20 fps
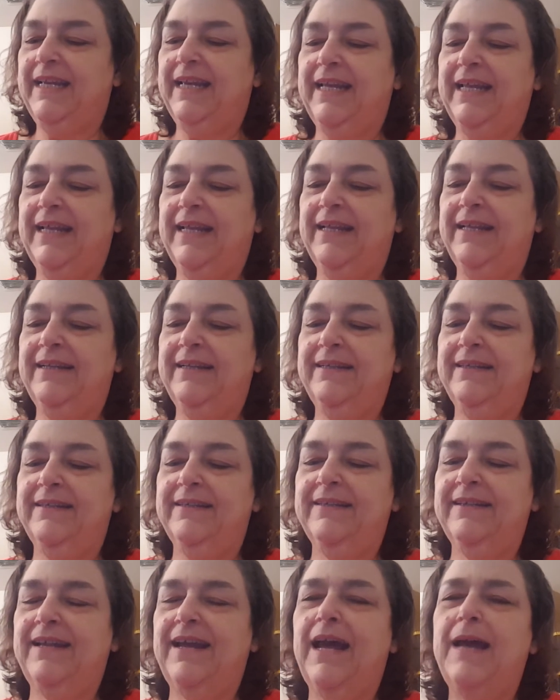
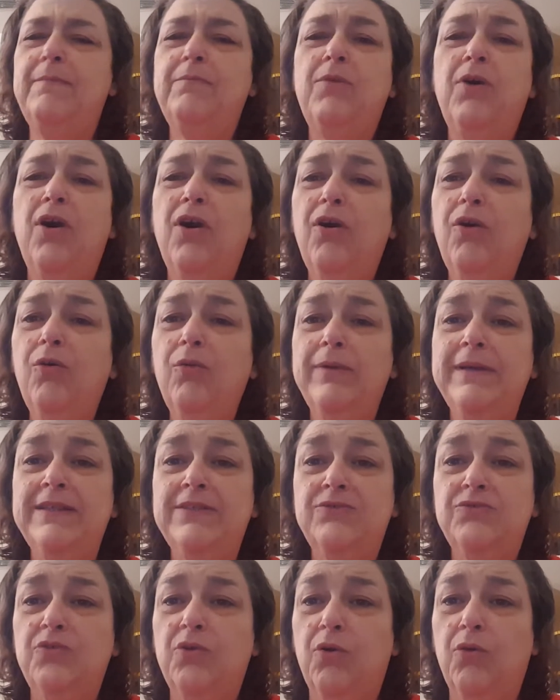And I'm
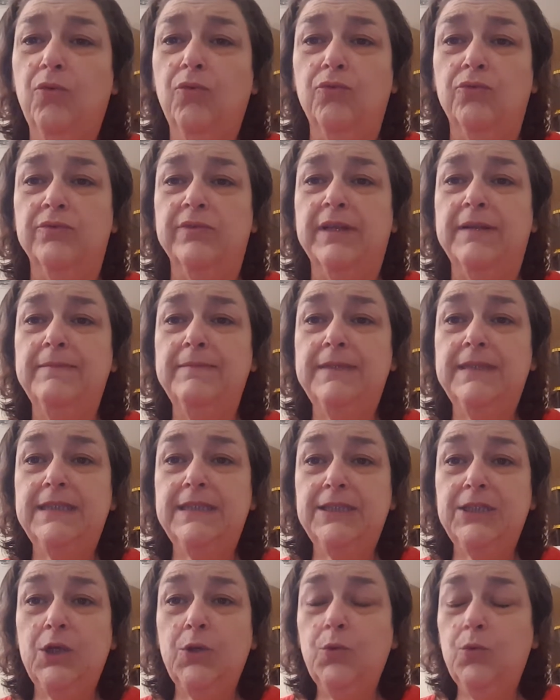always cold. I'm
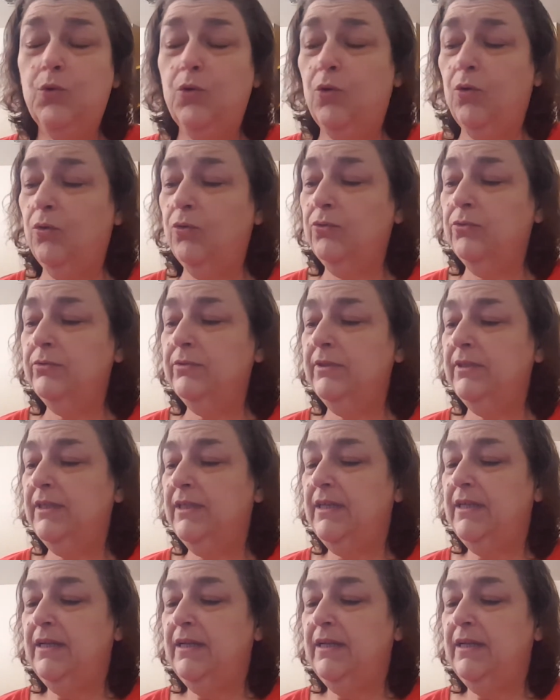so cold.